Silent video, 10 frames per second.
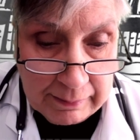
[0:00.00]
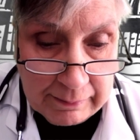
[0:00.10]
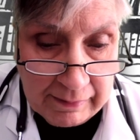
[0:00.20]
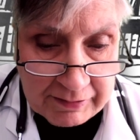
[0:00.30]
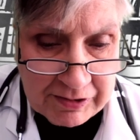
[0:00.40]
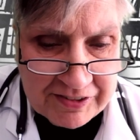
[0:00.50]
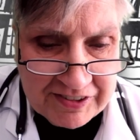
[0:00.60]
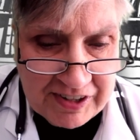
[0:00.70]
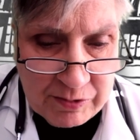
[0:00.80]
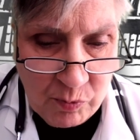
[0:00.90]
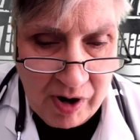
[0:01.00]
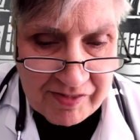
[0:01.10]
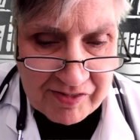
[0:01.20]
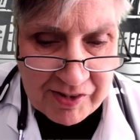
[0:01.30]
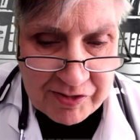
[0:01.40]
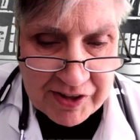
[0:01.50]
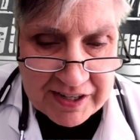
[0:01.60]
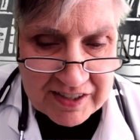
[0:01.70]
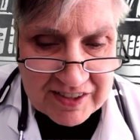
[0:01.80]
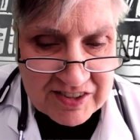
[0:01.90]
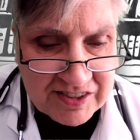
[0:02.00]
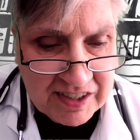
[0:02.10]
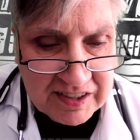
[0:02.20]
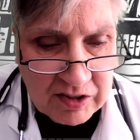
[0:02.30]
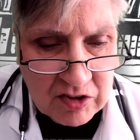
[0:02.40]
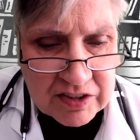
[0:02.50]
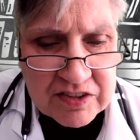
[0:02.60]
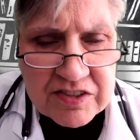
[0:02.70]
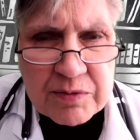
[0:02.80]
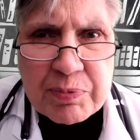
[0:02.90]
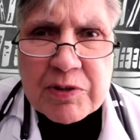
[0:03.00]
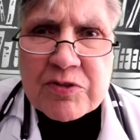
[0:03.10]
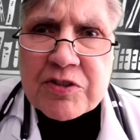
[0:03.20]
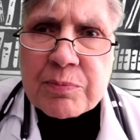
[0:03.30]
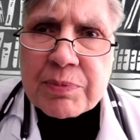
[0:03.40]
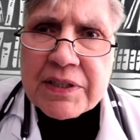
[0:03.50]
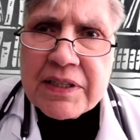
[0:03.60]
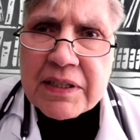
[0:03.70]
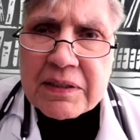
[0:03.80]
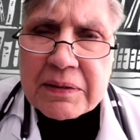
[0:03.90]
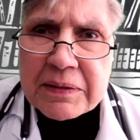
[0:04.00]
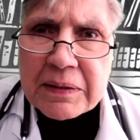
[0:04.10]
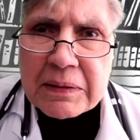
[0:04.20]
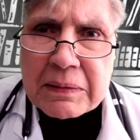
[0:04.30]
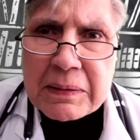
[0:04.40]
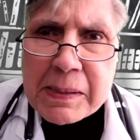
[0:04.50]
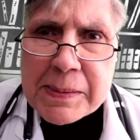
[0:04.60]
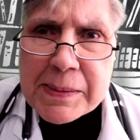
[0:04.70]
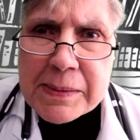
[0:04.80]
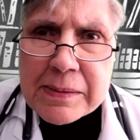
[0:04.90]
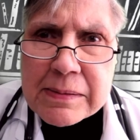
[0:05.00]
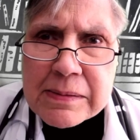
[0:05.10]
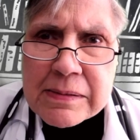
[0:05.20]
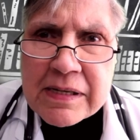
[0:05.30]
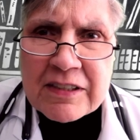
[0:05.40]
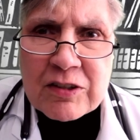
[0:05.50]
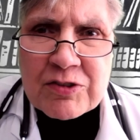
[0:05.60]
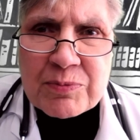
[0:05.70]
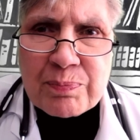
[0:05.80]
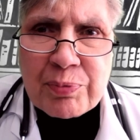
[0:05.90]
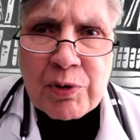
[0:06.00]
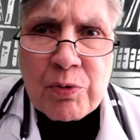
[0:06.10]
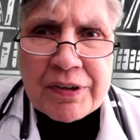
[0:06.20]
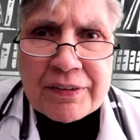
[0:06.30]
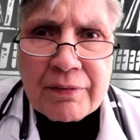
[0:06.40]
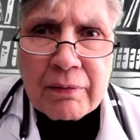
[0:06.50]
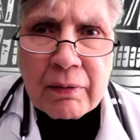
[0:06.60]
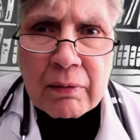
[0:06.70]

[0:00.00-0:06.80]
I couldn't say what the thing it is sitting on is supposed to be. It looks broken.